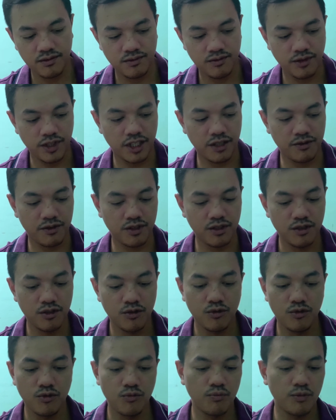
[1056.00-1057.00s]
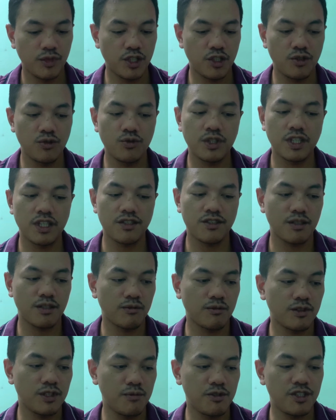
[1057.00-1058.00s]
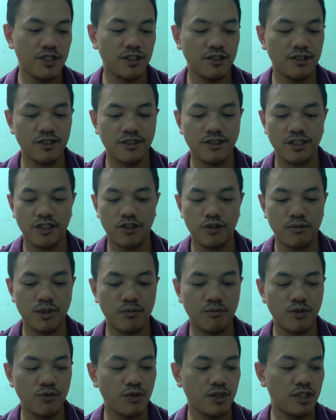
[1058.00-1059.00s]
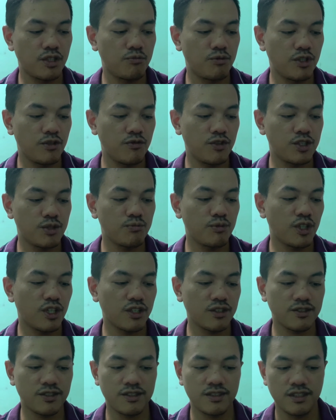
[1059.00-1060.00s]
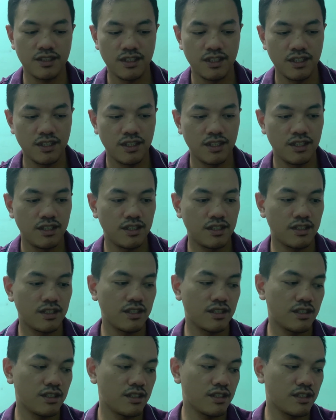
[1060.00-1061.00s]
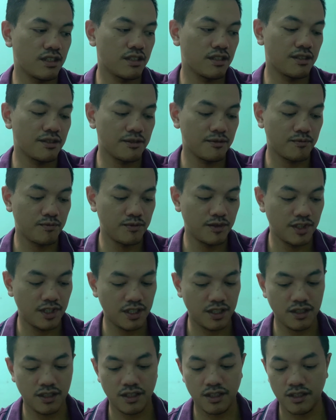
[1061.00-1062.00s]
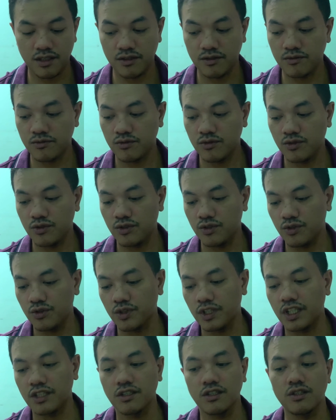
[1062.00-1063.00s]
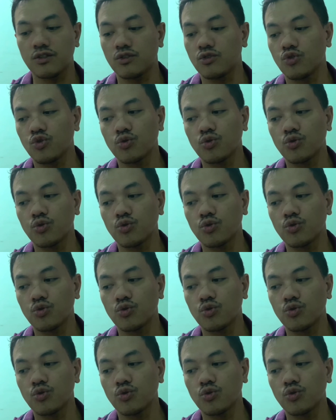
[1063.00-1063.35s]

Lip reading: Whatever. But you do get some Klipsch stickers. I remember with the previous box. And then you get the no